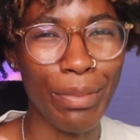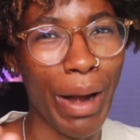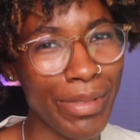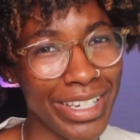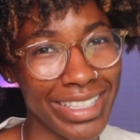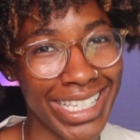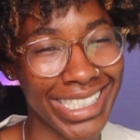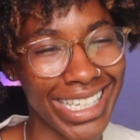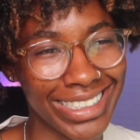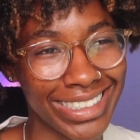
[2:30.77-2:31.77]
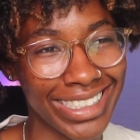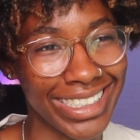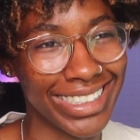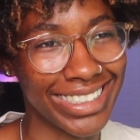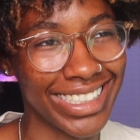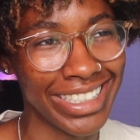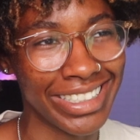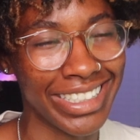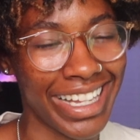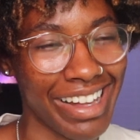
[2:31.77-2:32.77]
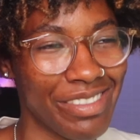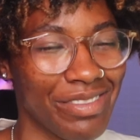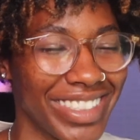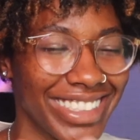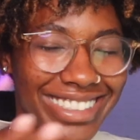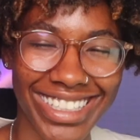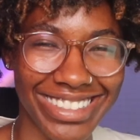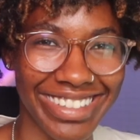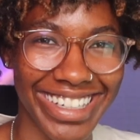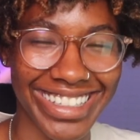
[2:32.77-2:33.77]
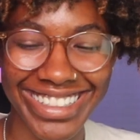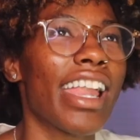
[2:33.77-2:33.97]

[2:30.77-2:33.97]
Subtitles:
Probably didn't tell it as good as he could have, but that's okay.